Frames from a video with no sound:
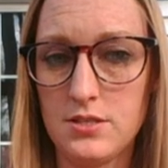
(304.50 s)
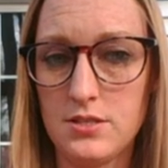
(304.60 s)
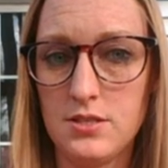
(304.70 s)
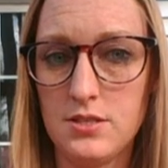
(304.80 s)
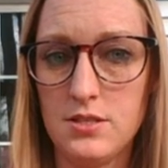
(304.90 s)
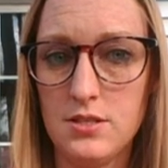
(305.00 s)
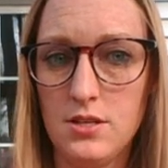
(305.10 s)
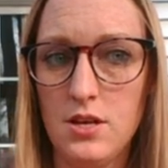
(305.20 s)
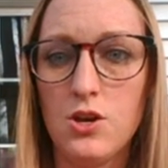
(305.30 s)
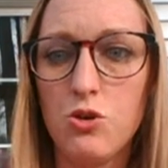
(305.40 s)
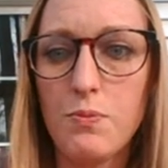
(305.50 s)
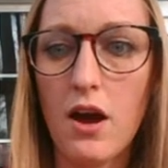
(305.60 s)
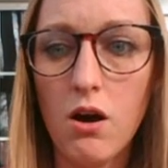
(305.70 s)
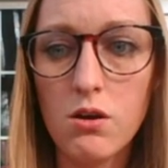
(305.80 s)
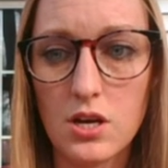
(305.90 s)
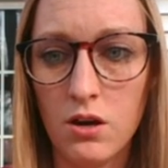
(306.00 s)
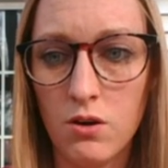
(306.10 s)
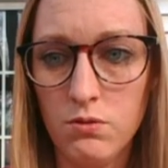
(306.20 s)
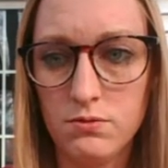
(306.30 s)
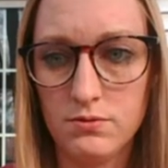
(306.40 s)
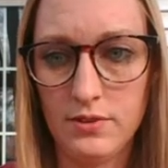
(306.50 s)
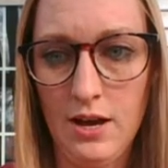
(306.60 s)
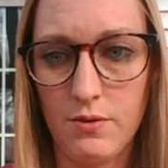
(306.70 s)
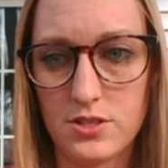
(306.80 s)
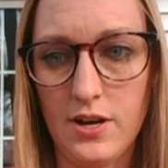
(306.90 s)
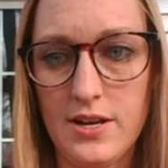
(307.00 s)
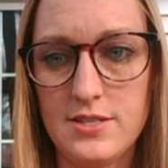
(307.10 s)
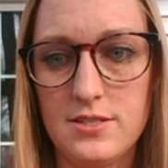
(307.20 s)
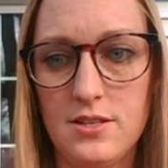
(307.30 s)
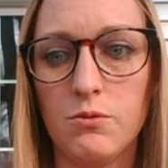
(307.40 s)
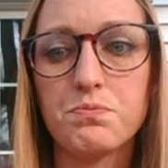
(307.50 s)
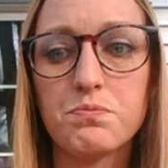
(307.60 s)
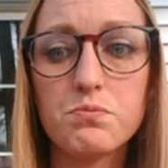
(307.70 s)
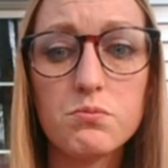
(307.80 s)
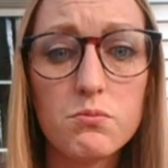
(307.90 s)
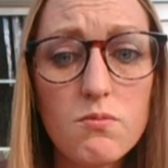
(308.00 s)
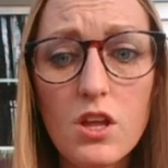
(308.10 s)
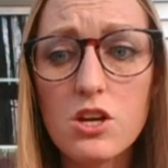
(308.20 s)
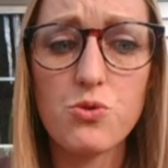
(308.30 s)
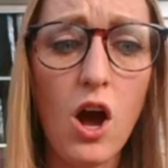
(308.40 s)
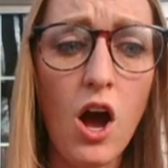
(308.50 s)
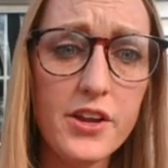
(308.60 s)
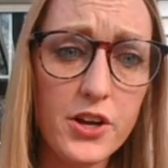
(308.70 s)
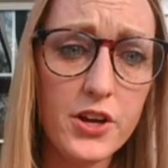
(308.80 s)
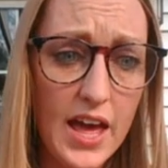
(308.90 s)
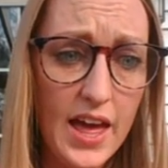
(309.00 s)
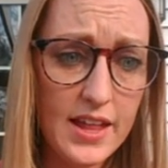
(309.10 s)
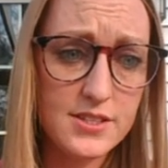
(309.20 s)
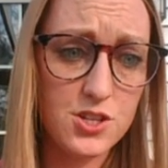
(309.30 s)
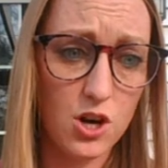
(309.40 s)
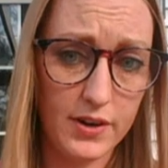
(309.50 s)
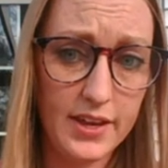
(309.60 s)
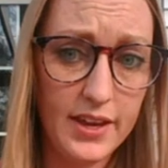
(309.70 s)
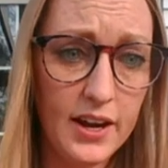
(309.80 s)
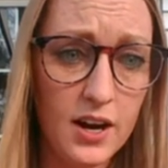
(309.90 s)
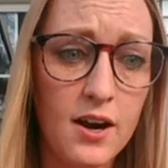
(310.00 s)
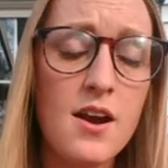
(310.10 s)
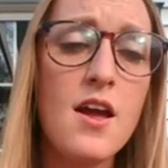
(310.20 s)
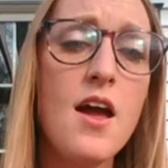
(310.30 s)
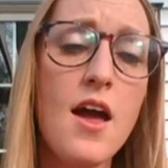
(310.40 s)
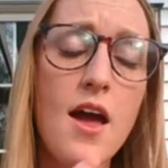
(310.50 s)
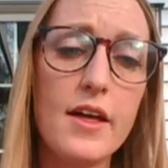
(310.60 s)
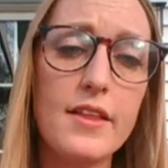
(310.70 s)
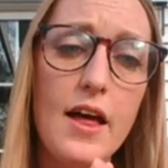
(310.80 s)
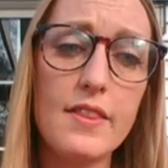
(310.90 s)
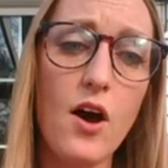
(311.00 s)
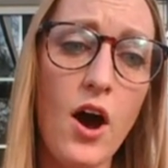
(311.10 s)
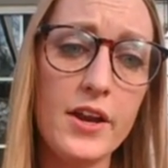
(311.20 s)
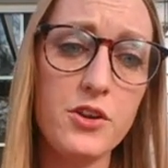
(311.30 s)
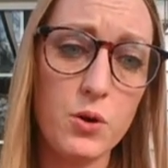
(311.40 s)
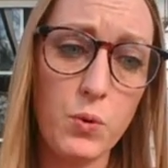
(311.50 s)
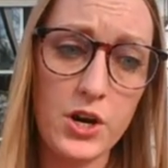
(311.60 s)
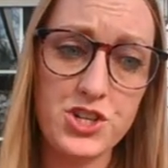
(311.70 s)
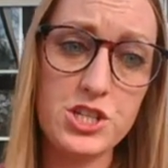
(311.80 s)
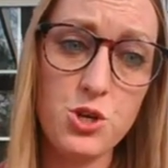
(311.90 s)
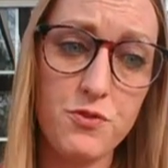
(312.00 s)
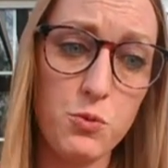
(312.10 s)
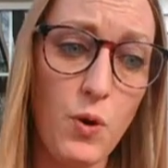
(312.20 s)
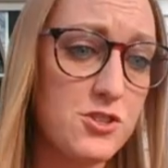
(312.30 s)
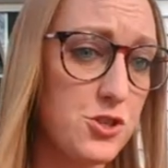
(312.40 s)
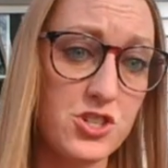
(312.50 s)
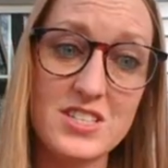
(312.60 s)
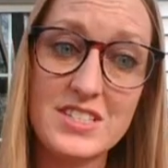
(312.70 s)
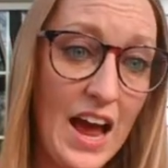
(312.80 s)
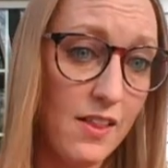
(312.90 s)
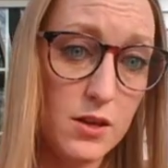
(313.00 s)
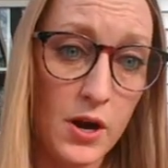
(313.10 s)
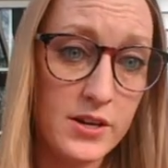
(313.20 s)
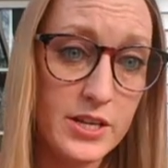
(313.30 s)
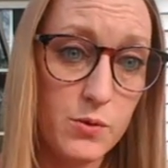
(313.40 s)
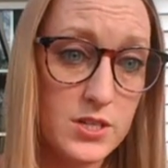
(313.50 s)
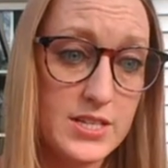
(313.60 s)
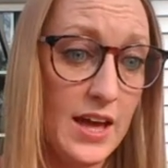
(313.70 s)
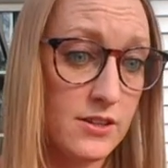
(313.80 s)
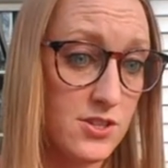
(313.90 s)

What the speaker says: You may also, that was a crazy 0. Draw your 10s over here on your worksheet too if you want to. Just tally marks equals a 10.